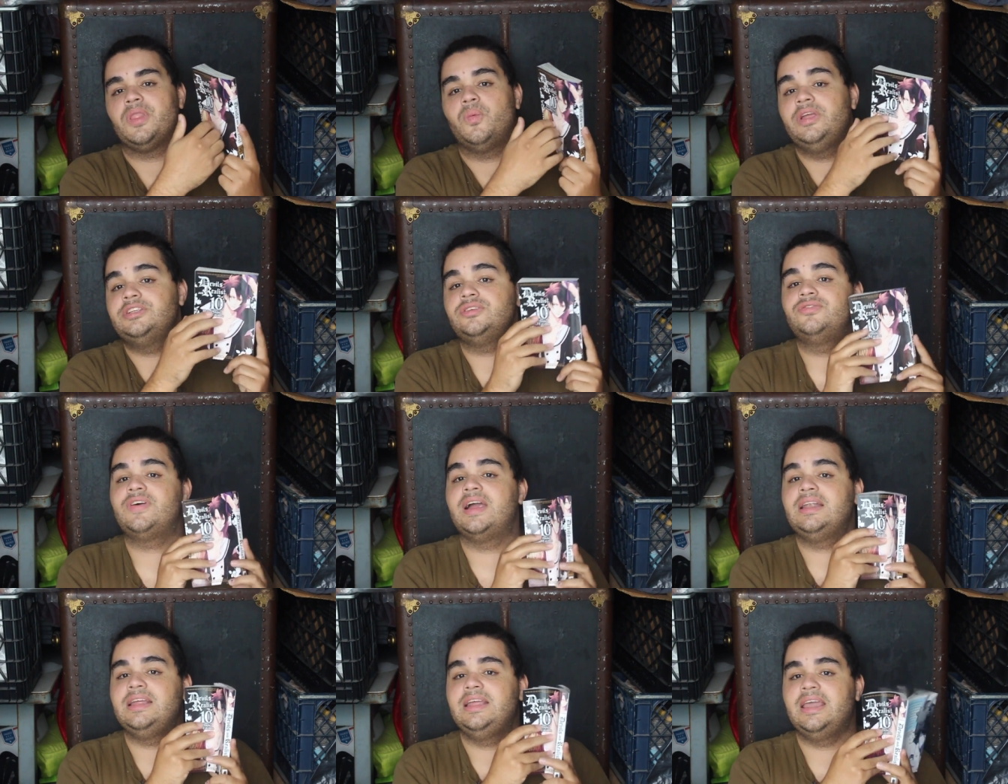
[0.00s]
We do
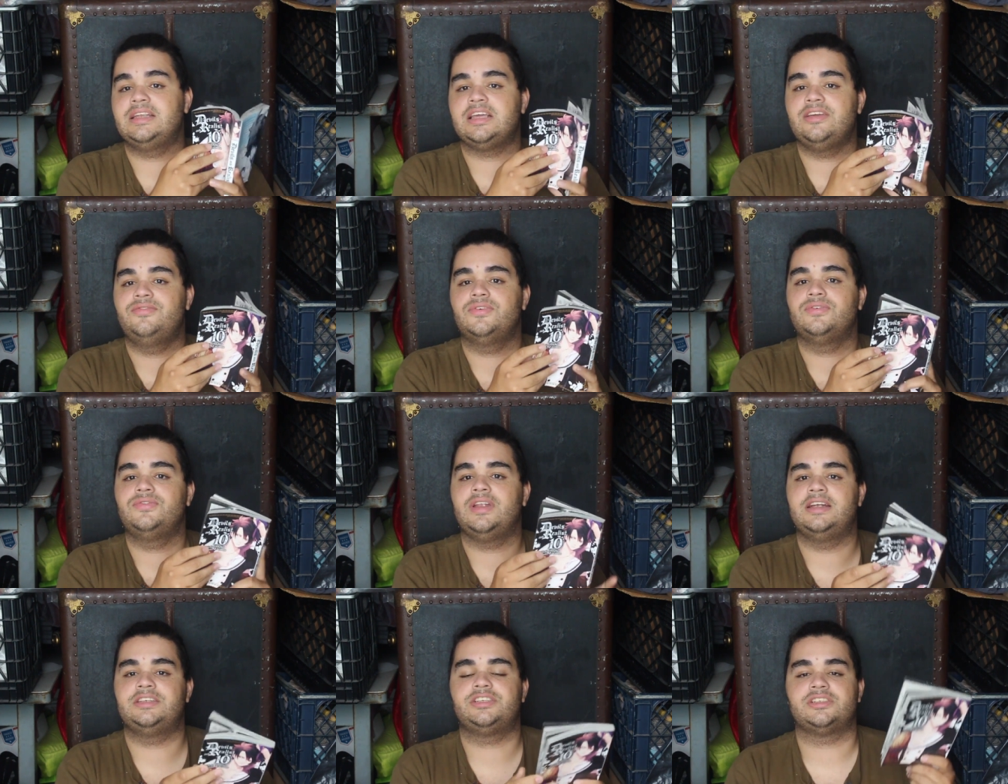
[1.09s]
finally get a
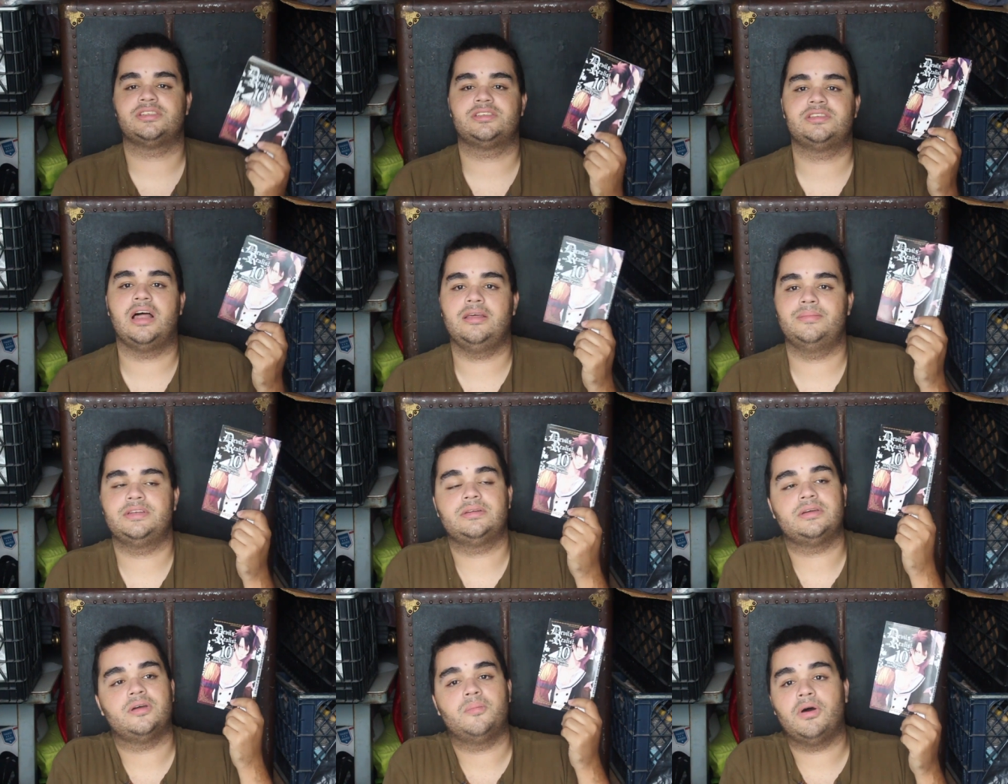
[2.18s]
full-fledged Solomon
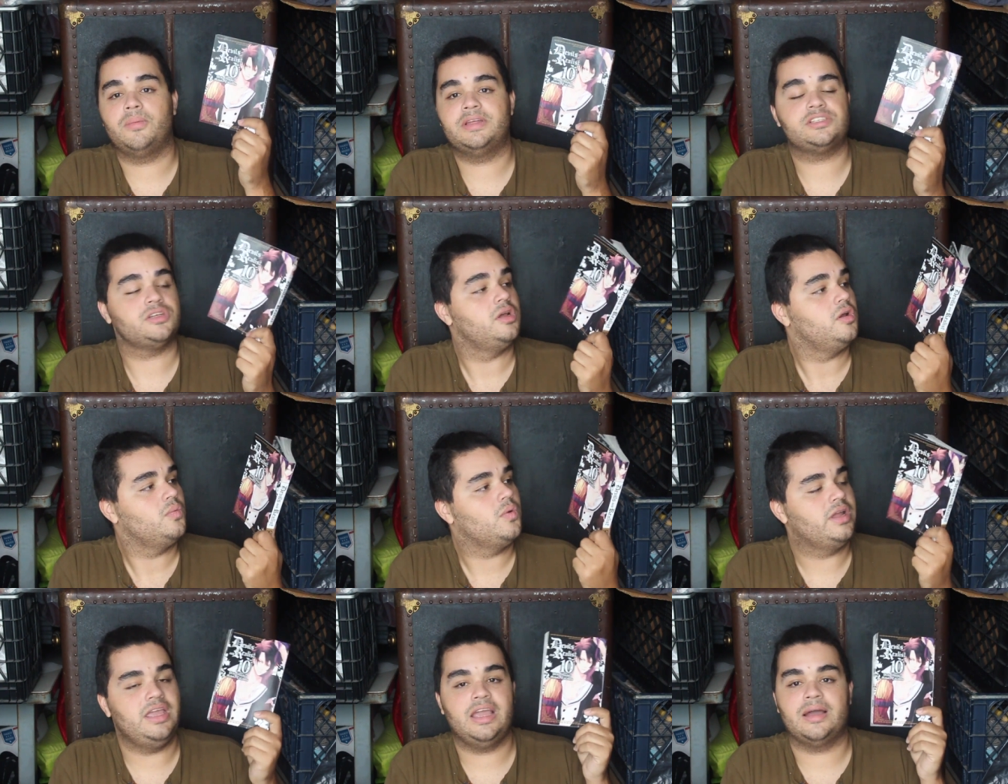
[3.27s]
moment where
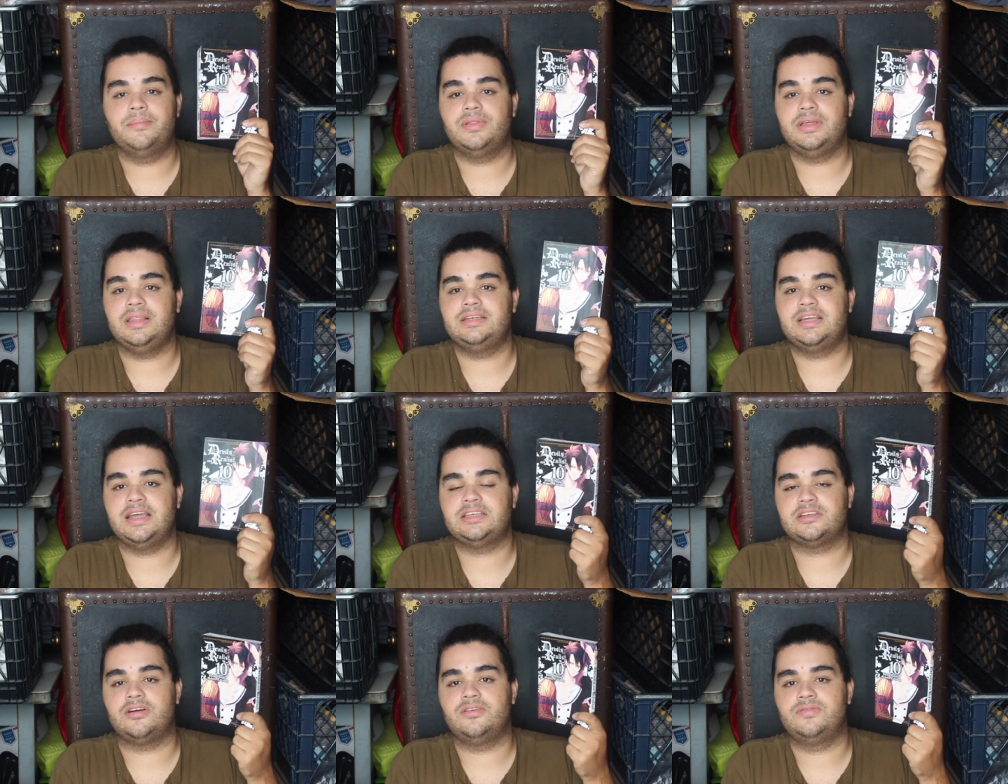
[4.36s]
he completely takes
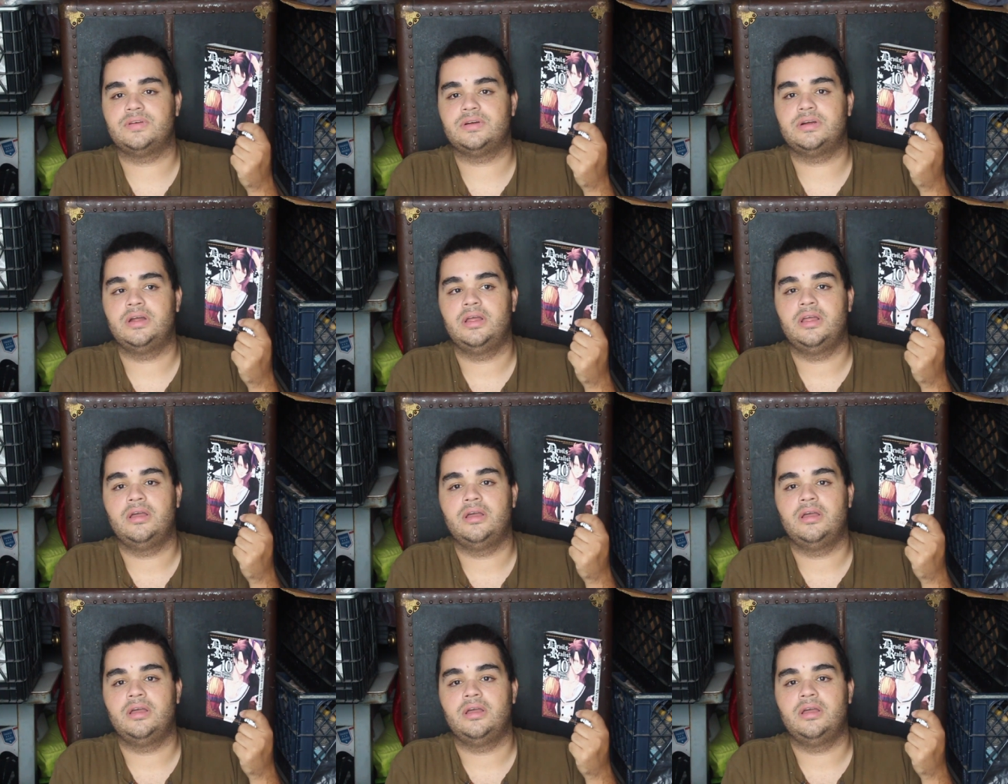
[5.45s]
over